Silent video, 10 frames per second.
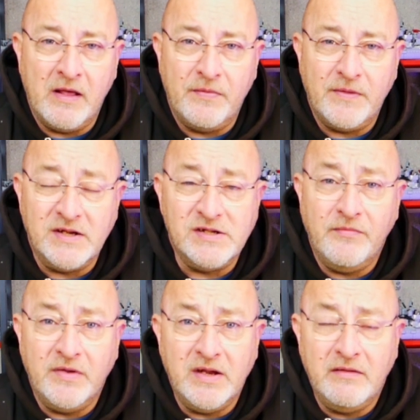things like
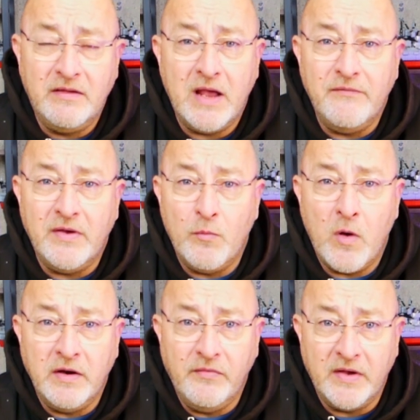the
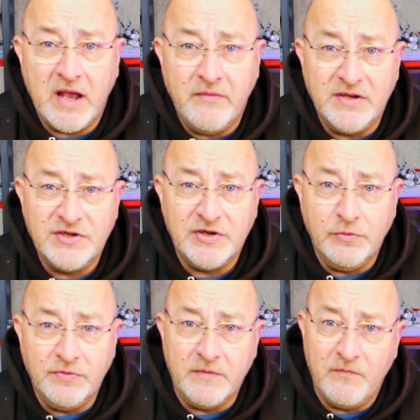KV1 and the
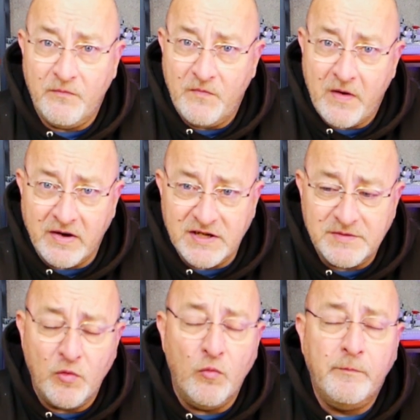KV2, the very
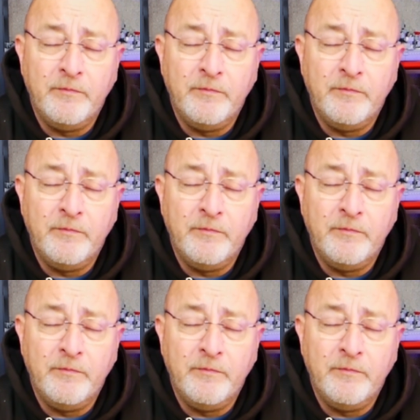small